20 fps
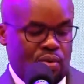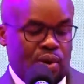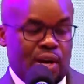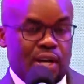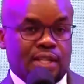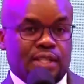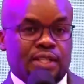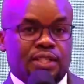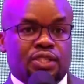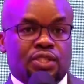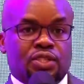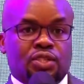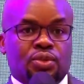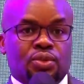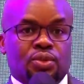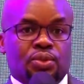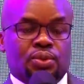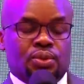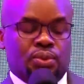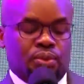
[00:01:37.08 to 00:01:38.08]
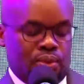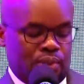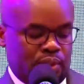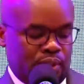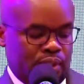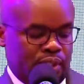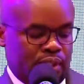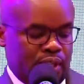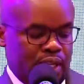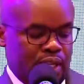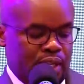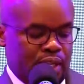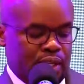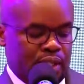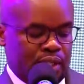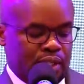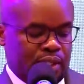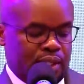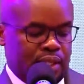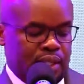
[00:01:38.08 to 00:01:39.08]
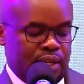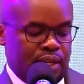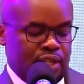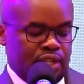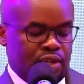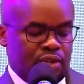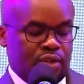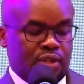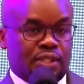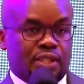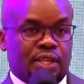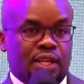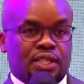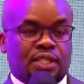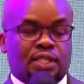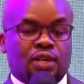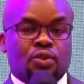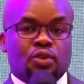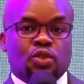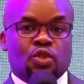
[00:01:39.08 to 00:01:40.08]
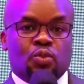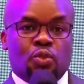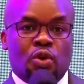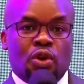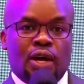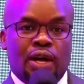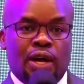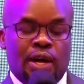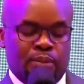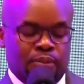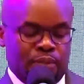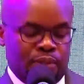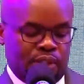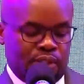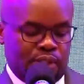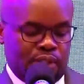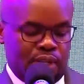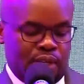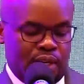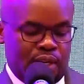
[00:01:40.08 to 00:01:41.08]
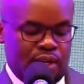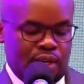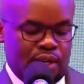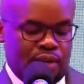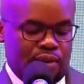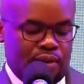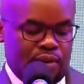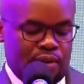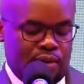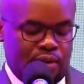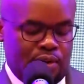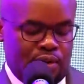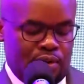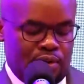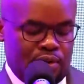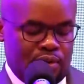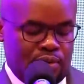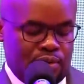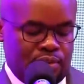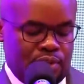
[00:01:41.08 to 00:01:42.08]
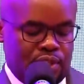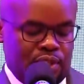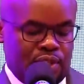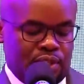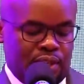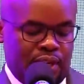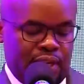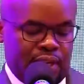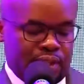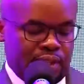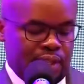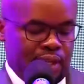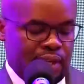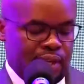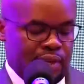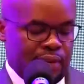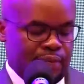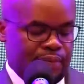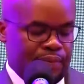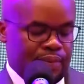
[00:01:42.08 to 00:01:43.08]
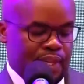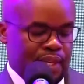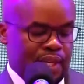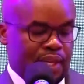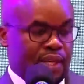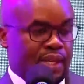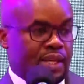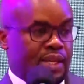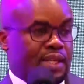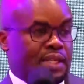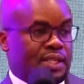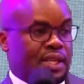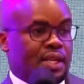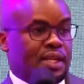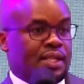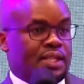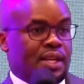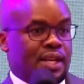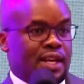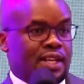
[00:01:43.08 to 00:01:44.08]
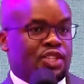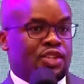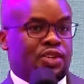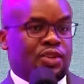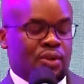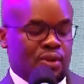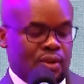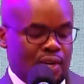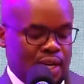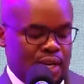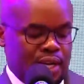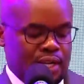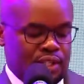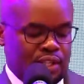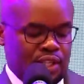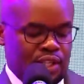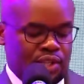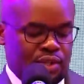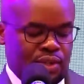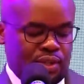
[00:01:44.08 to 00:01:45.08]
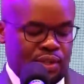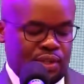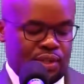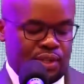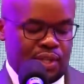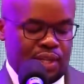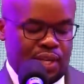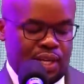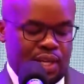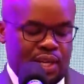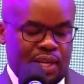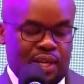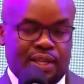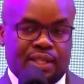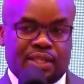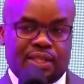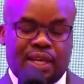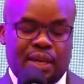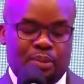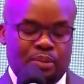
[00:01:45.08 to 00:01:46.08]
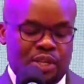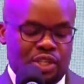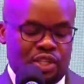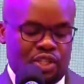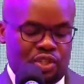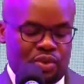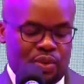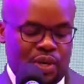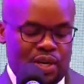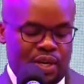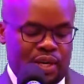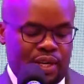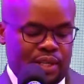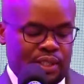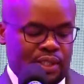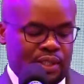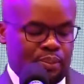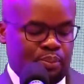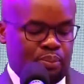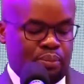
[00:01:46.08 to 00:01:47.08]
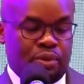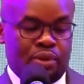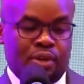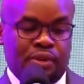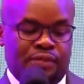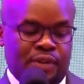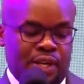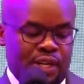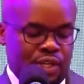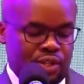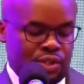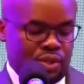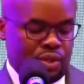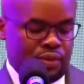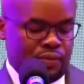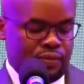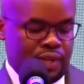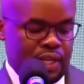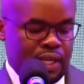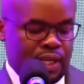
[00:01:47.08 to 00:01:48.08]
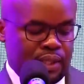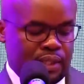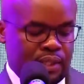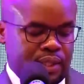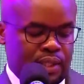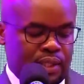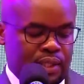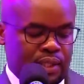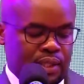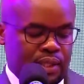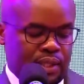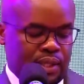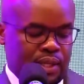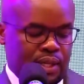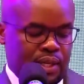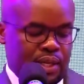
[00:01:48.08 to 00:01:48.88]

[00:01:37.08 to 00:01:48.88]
One is to say that the Regional Center on Small Arms, which is REXA, is an international organization established to address proliferation of illicit